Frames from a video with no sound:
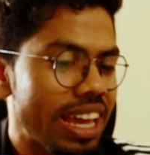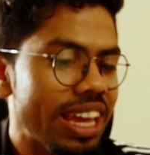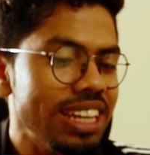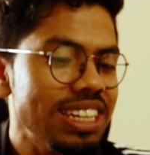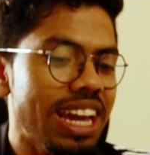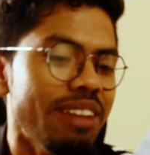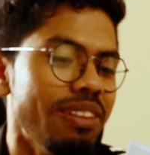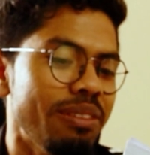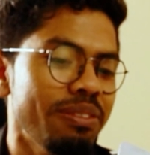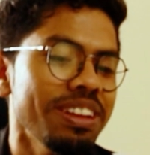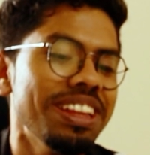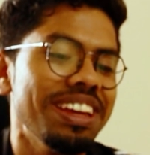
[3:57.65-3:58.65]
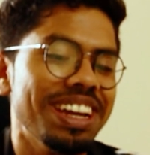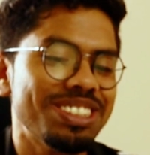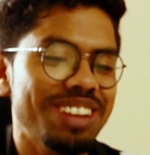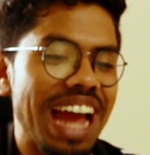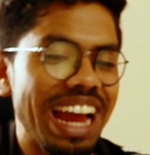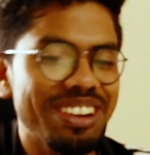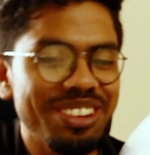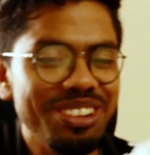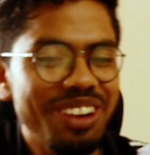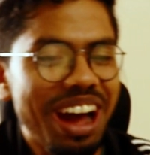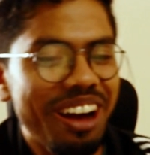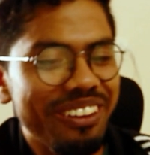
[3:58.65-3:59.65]
It have everything actually. I don't
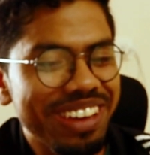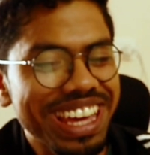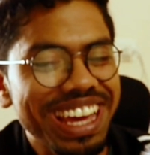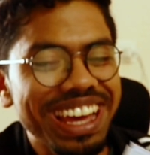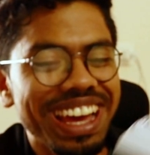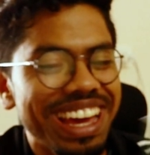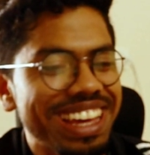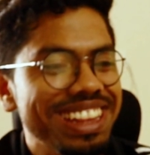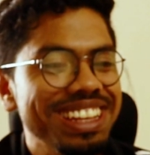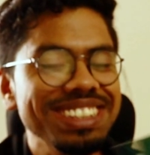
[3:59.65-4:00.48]
know how he in